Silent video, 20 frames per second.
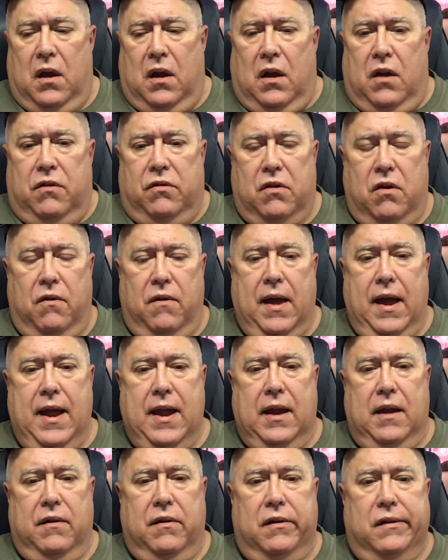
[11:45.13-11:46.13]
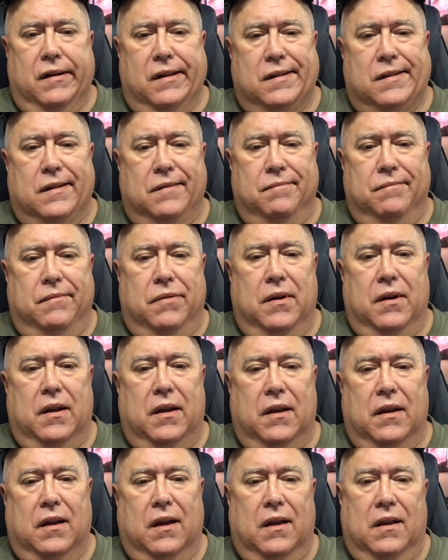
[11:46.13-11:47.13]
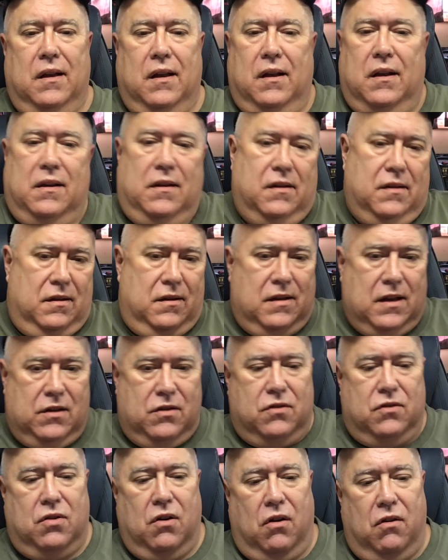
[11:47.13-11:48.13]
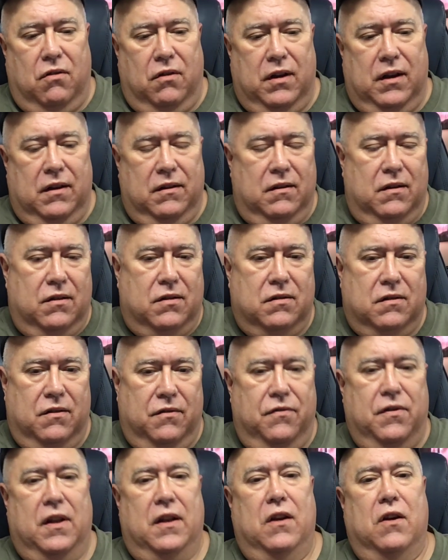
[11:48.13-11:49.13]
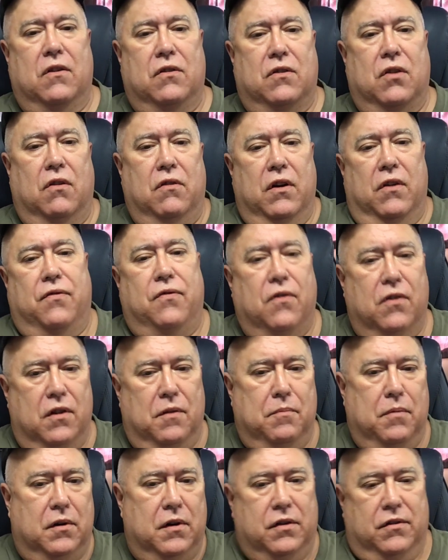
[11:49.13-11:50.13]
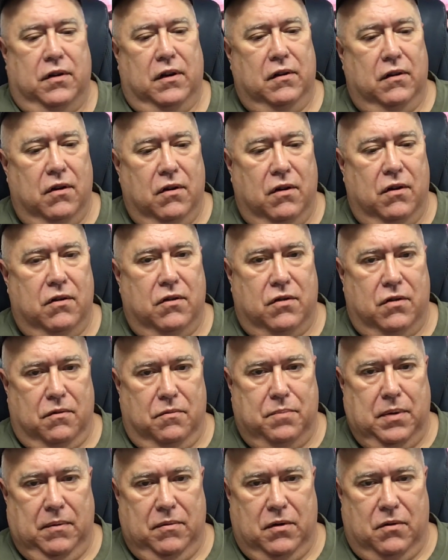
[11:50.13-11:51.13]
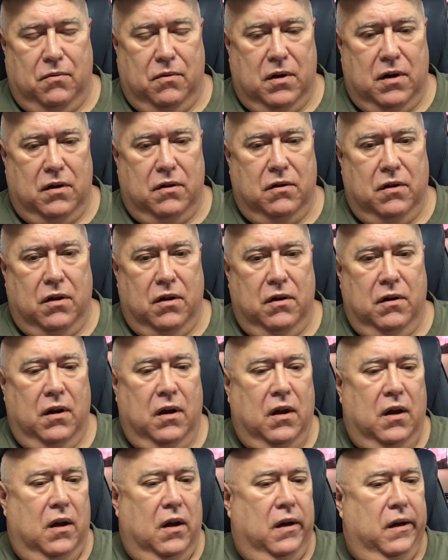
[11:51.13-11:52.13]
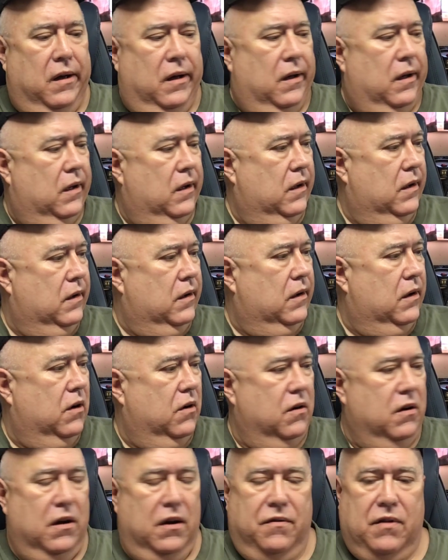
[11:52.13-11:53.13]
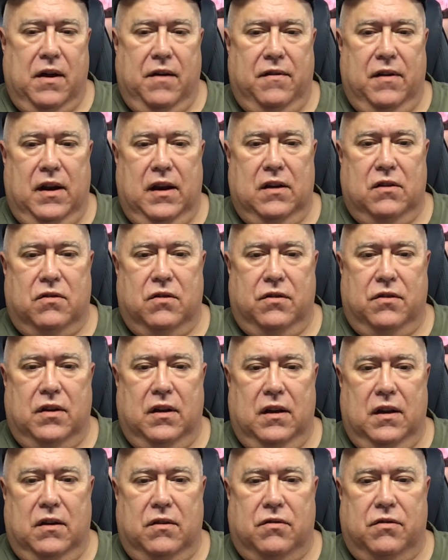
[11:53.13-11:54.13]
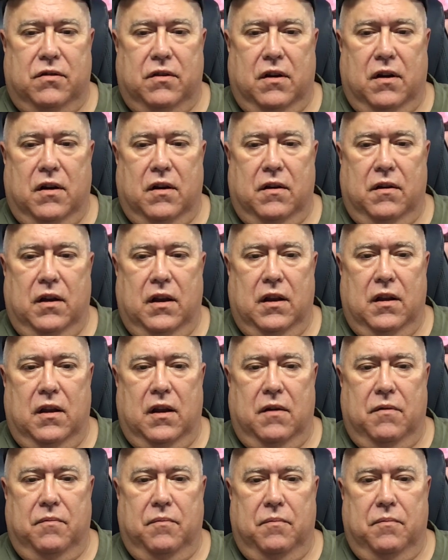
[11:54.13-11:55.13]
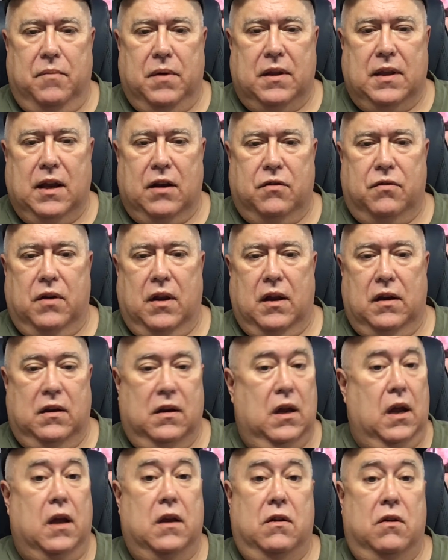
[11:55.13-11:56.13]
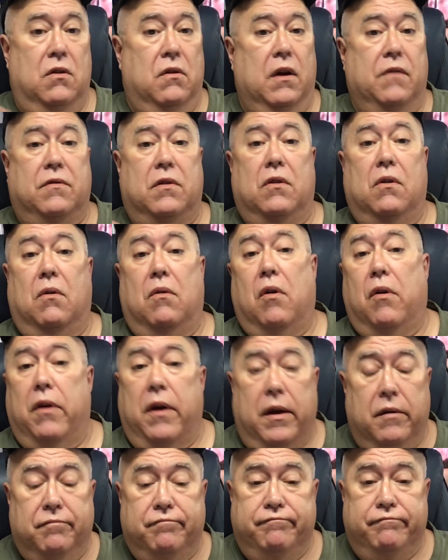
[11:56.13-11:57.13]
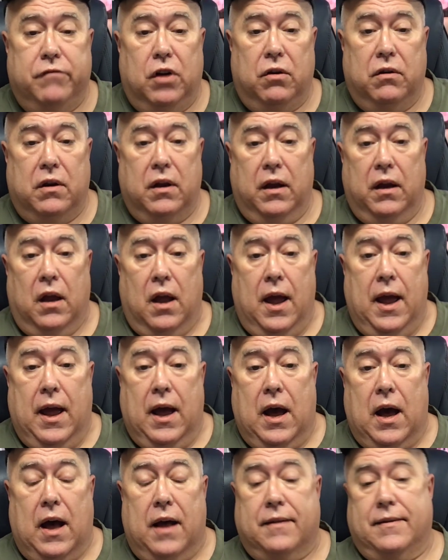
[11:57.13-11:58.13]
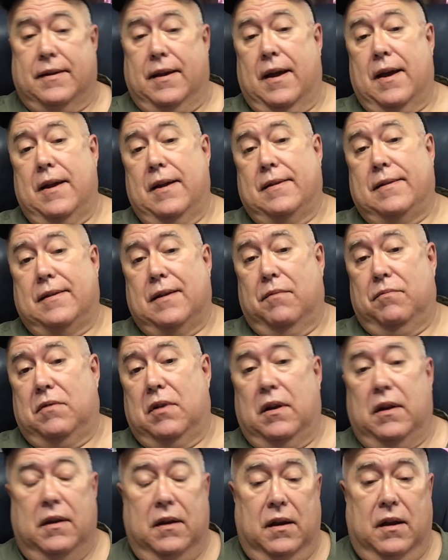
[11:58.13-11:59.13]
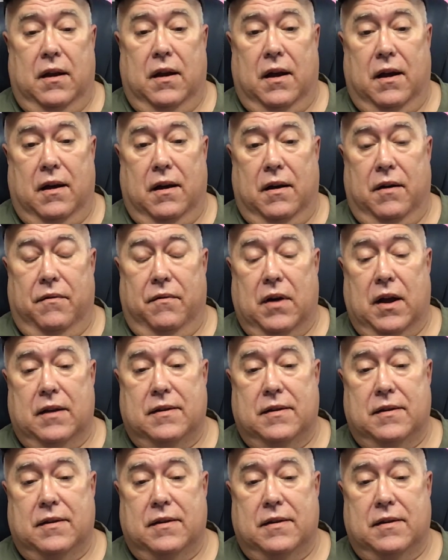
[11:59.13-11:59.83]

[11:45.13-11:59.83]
So, hey, listen, this is a video totally for the ballistic nerds or people that want to learn or have an interest in this. But you don't have to know all that, okay? I'll tell you something. I